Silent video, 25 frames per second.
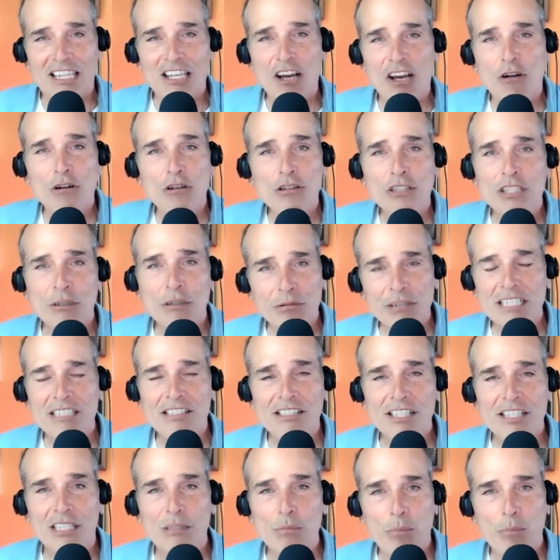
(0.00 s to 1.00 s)
the only
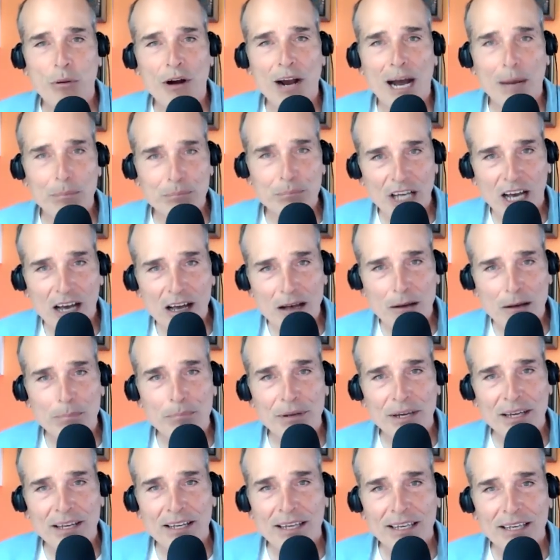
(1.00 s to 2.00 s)
reason it's propped
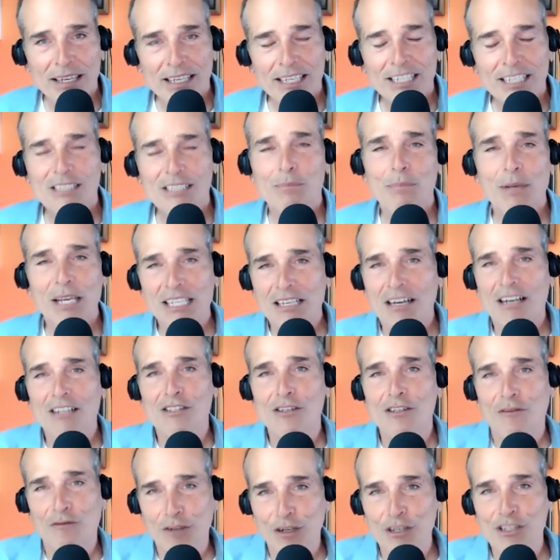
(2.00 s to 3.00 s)
up is
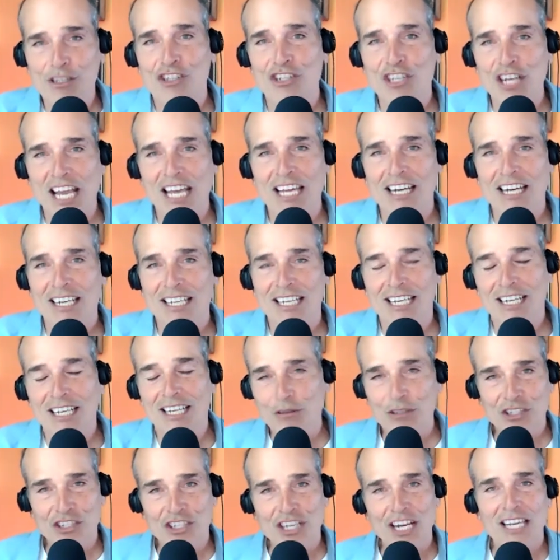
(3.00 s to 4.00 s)
because of Christianity,
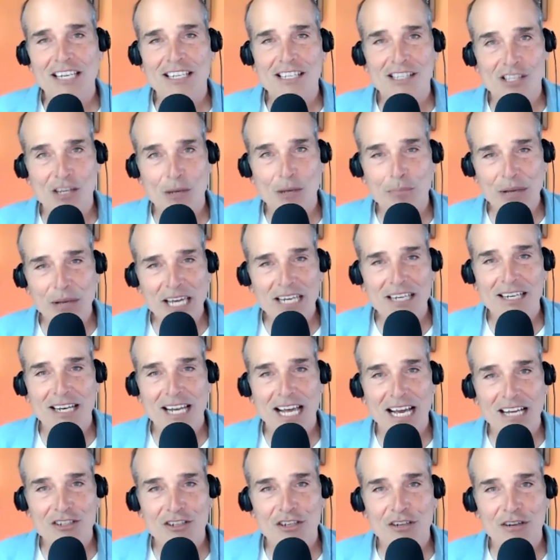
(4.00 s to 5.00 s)
and Christianity is
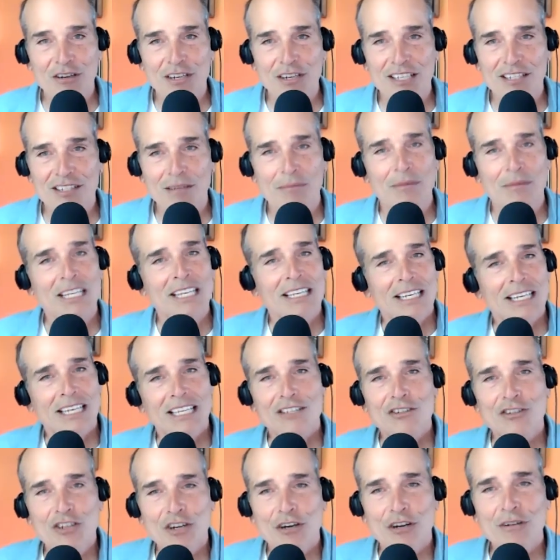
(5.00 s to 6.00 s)
dependent on Judaism,
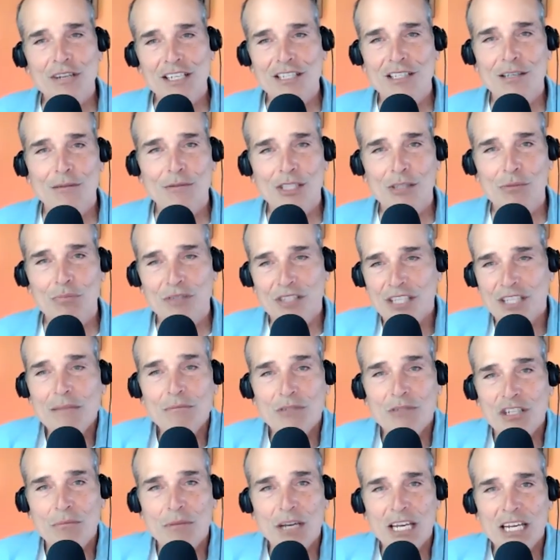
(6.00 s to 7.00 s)
and Judaism
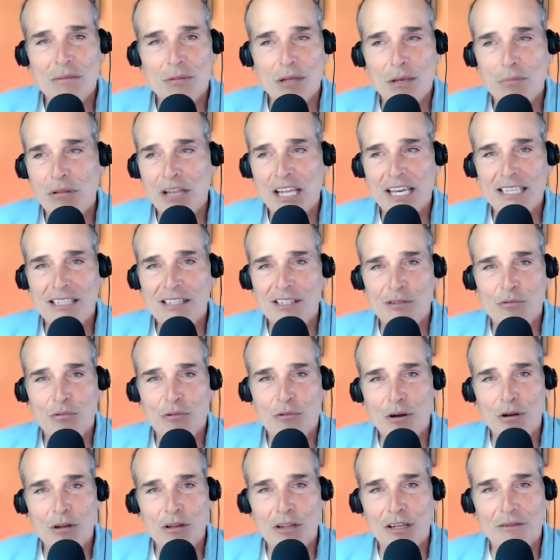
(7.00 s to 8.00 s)
seems to me to be playing
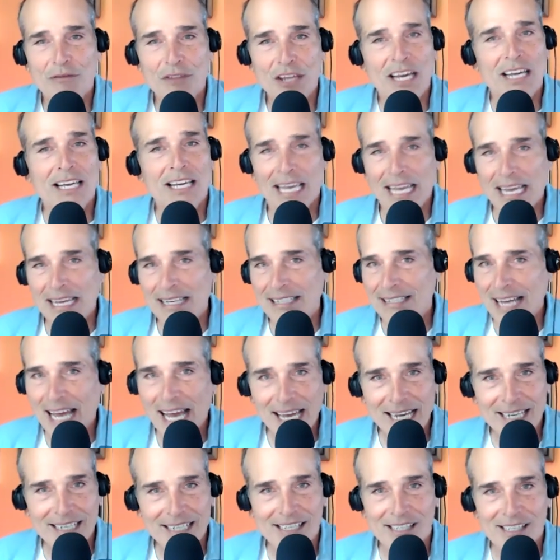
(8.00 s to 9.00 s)
this role of the
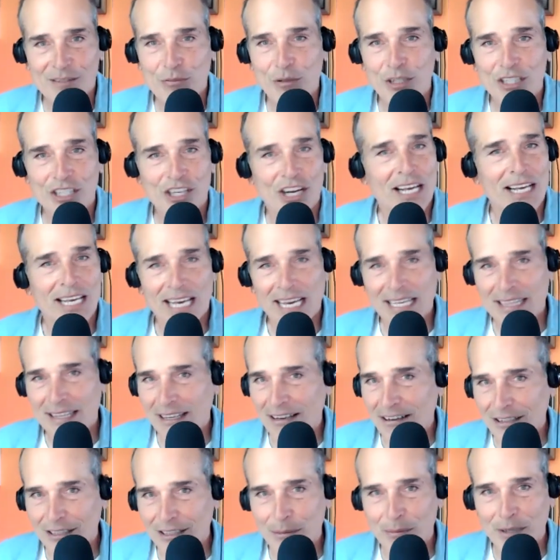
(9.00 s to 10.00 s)
antagonist, which at
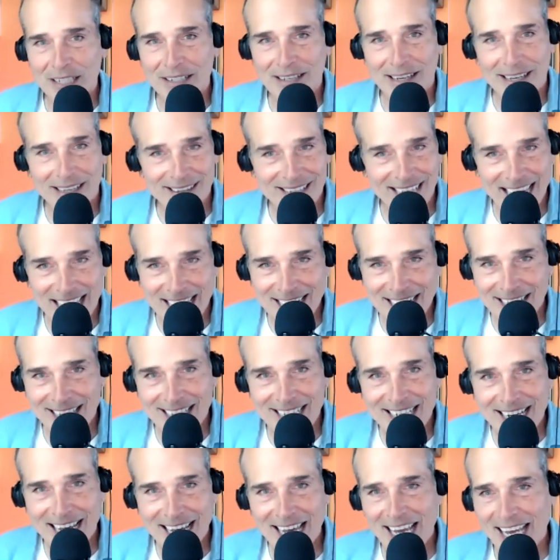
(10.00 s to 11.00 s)
the ultimate, at the end of
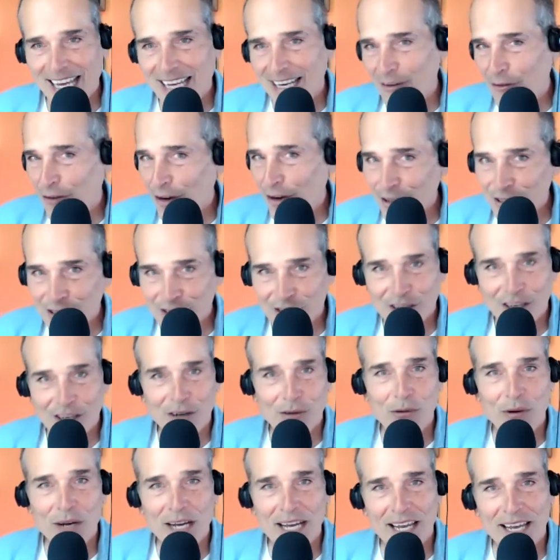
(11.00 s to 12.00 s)
the day, in a very
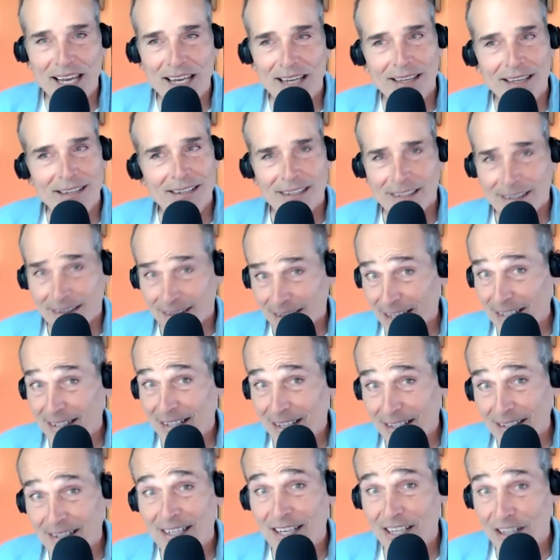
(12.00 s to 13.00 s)
subtle way, they
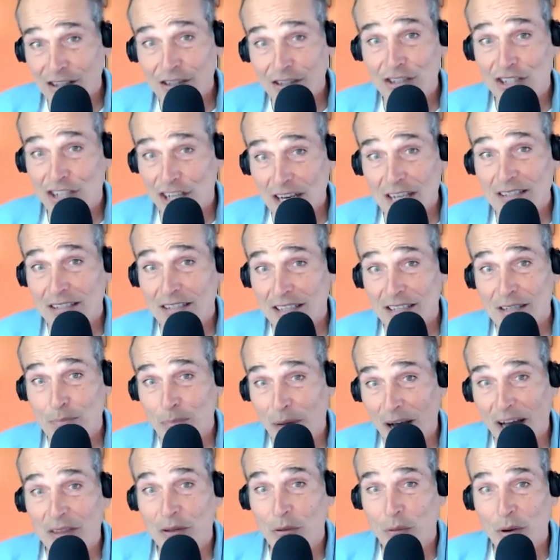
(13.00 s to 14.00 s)
did kill Jesus.
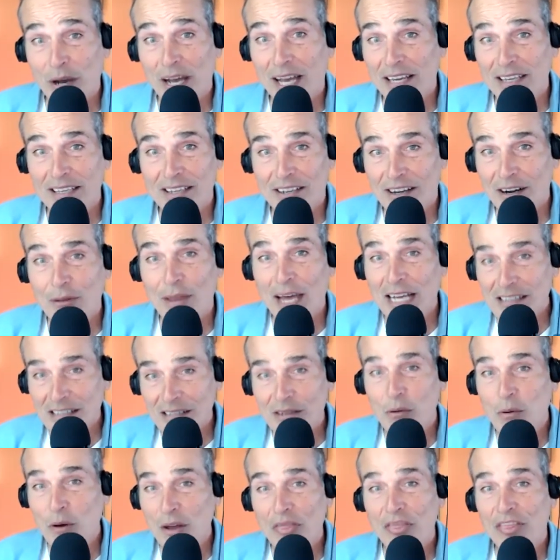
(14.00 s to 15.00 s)
By the way, you know
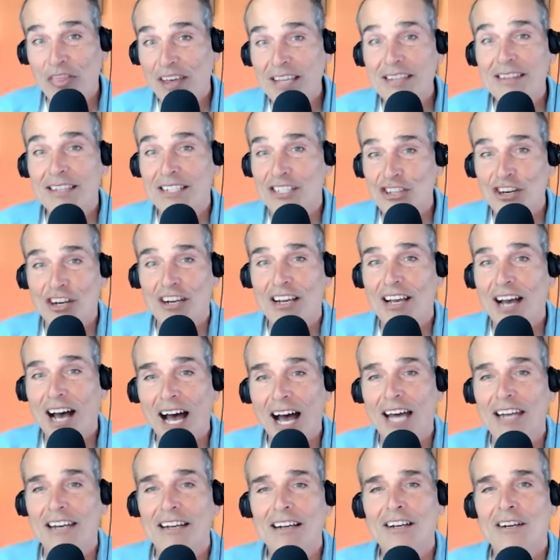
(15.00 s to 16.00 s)
that's the one thing that you
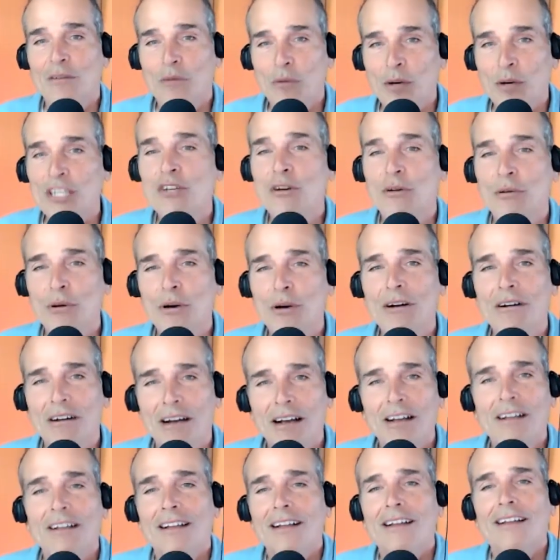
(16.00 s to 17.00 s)
got when you
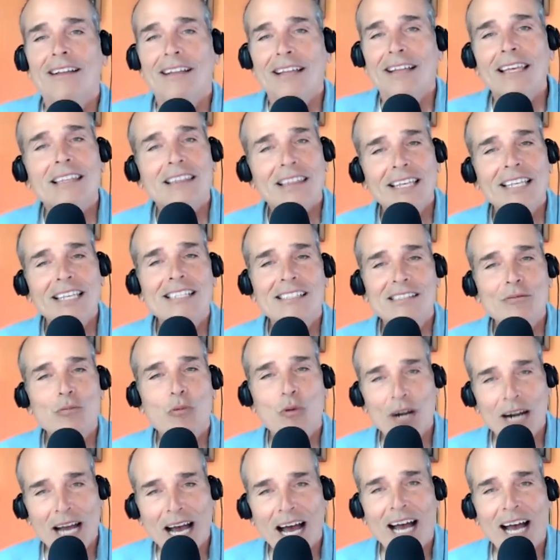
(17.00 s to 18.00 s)
were, at
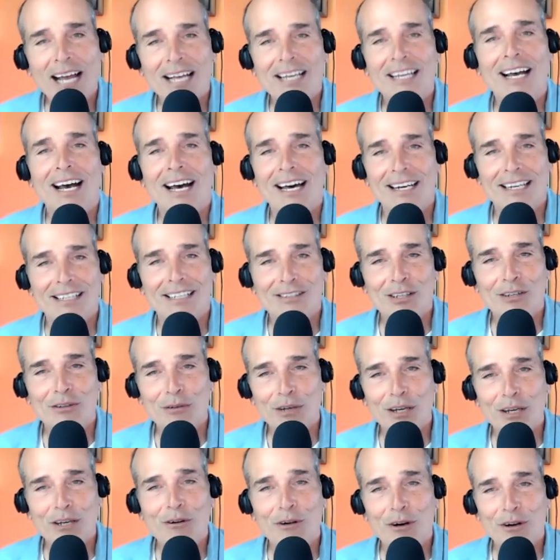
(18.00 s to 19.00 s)
least what I got as a
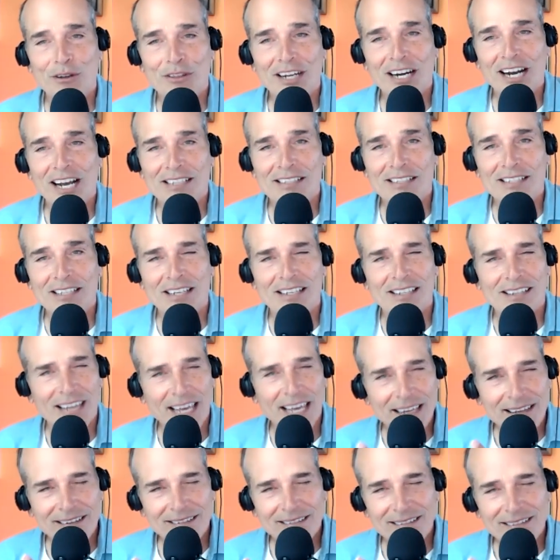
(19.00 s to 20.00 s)
Greek Orthodox kid.
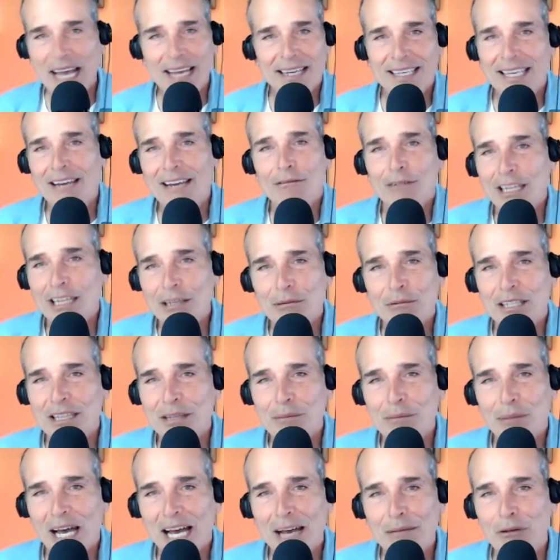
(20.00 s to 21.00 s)
They, I can't really read
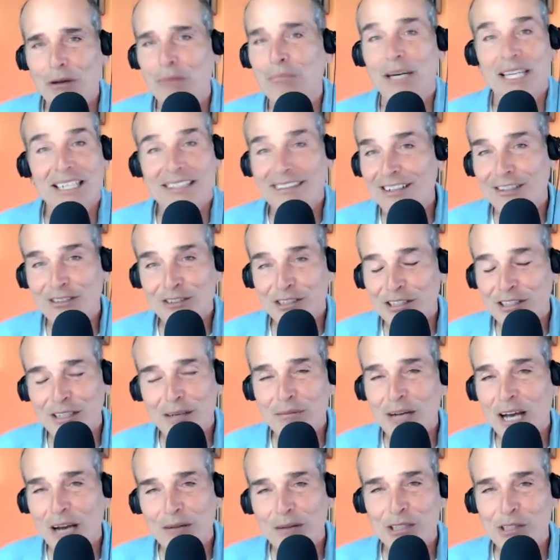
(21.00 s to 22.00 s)
the Bible, but they're
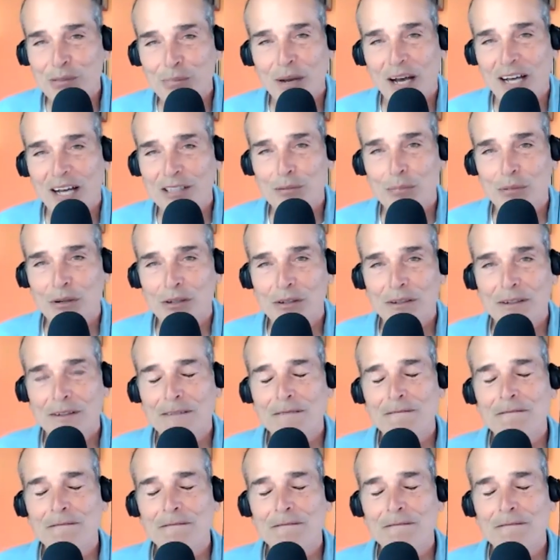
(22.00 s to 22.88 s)
somehow responsible.